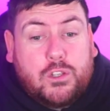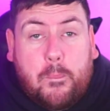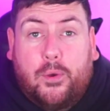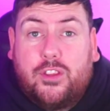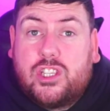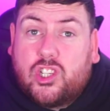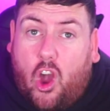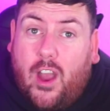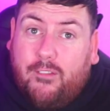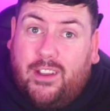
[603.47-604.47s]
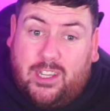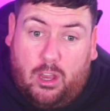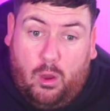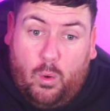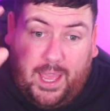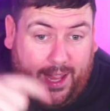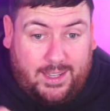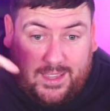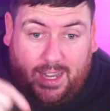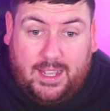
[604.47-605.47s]
put the Sky video in the
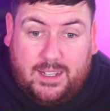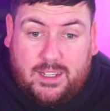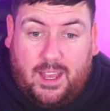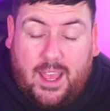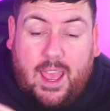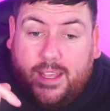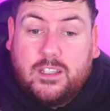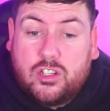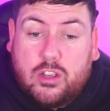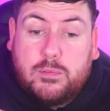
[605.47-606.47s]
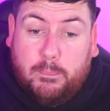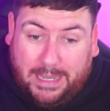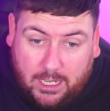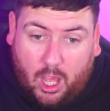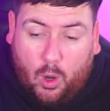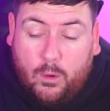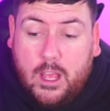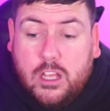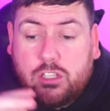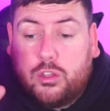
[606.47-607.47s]
link in the description below
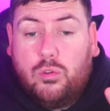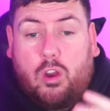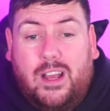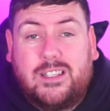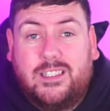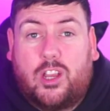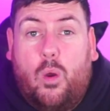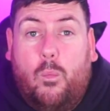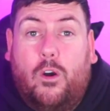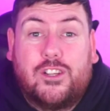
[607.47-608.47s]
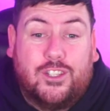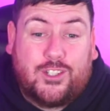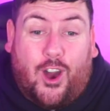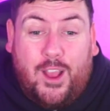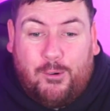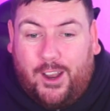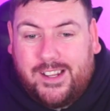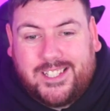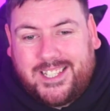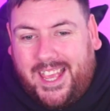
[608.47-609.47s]
so you guys can go and watch the Sky one and
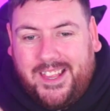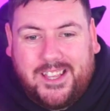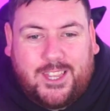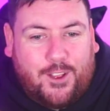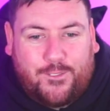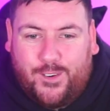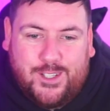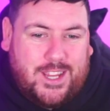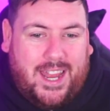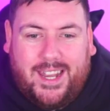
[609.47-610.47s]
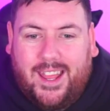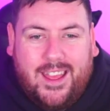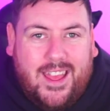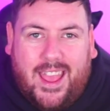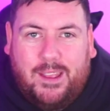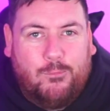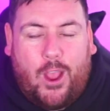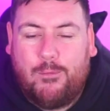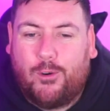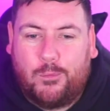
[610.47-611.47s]
see the difference in
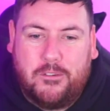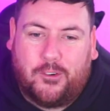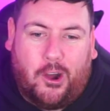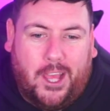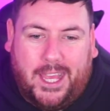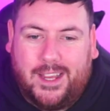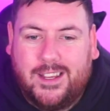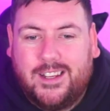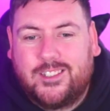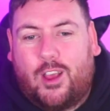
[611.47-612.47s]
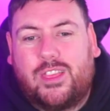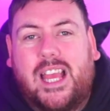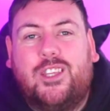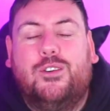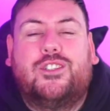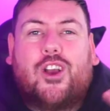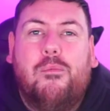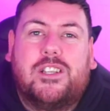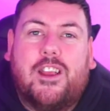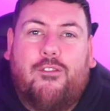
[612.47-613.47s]
what we've got here. So thank you so
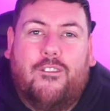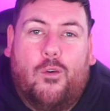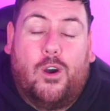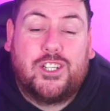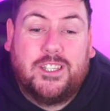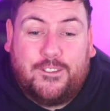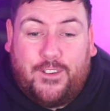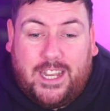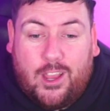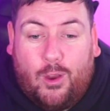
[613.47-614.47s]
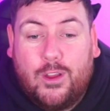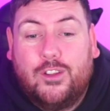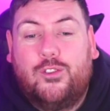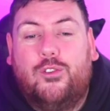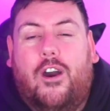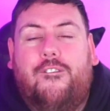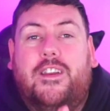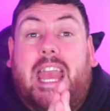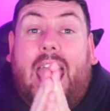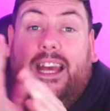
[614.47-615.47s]
much everyone for watching this video. Do not
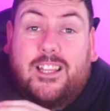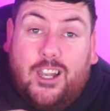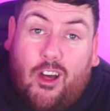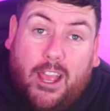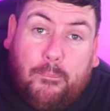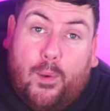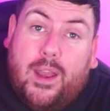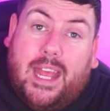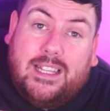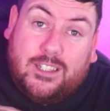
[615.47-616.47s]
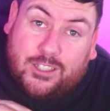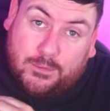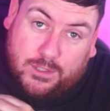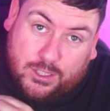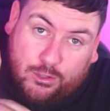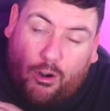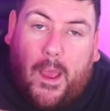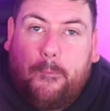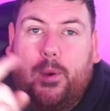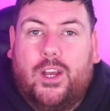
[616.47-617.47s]
forget, hit the like button, hit the subscribe
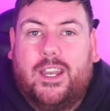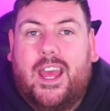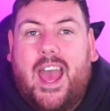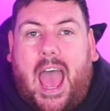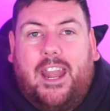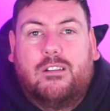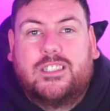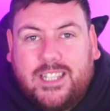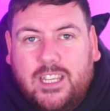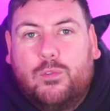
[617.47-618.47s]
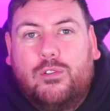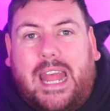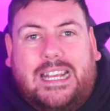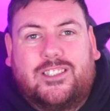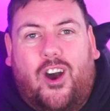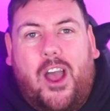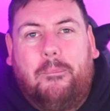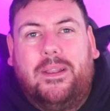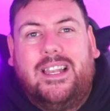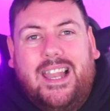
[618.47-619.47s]
button, and I'll see you all next time.
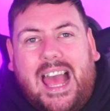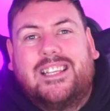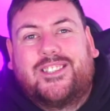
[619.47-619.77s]
Let's